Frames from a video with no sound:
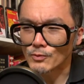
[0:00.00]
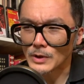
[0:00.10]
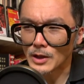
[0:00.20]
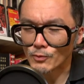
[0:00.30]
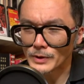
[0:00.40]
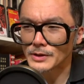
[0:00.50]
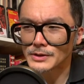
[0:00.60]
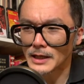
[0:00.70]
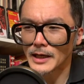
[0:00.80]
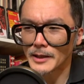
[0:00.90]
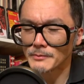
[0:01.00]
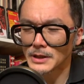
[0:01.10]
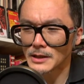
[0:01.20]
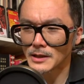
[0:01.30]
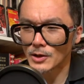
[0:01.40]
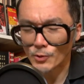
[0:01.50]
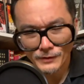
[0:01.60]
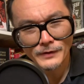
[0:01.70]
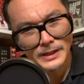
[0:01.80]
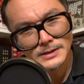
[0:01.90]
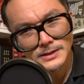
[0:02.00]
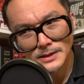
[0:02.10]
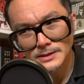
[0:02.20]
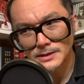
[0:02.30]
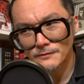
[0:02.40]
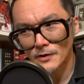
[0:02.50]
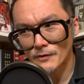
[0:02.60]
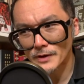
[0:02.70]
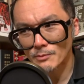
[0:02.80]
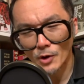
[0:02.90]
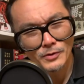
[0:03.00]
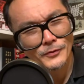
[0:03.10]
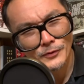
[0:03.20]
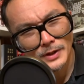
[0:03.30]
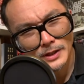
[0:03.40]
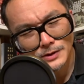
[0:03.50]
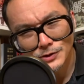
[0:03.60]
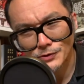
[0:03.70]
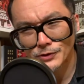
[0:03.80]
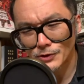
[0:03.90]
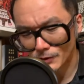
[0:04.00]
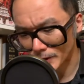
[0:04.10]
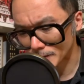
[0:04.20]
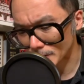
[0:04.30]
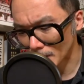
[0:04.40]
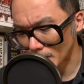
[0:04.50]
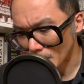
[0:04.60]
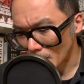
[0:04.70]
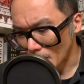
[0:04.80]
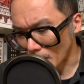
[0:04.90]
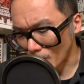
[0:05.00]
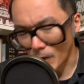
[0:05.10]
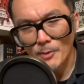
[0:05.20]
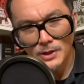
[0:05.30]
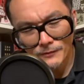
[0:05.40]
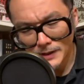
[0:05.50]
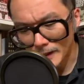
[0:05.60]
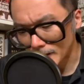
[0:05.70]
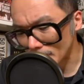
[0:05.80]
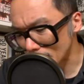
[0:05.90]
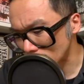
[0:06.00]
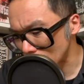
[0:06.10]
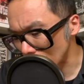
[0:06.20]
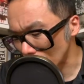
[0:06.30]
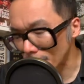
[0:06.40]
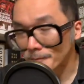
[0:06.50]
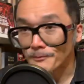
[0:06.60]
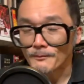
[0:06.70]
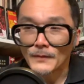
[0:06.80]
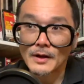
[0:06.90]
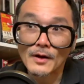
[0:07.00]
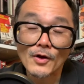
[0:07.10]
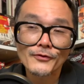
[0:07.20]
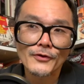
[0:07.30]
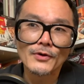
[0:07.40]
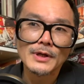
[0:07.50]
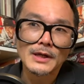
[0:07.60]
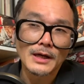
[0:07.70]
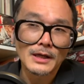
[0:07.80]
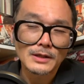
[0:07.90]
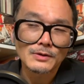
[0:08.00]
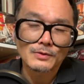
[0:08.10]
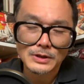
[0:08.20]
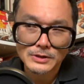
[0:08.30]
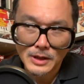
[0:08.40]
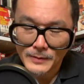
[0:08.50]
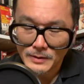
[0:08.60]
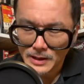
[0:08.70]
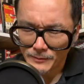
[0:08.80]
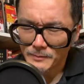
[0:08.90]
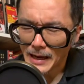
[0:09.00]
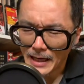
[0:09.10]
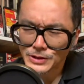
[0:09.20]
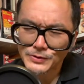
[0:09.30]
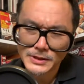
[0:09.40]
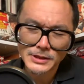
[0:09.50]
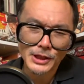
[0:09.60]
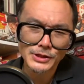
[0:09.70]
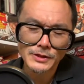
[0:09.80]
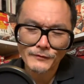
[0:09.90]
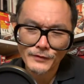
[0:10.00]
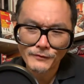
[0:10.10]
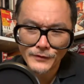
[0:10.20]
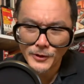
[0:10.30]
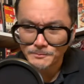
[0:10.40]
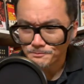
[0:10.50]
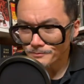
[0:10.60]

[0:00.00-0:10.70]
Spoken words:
real-time horrific incidents involving Martin Luther King Jr. and Robert F. Kennedy, etc., and also coming back to a discussion of the film.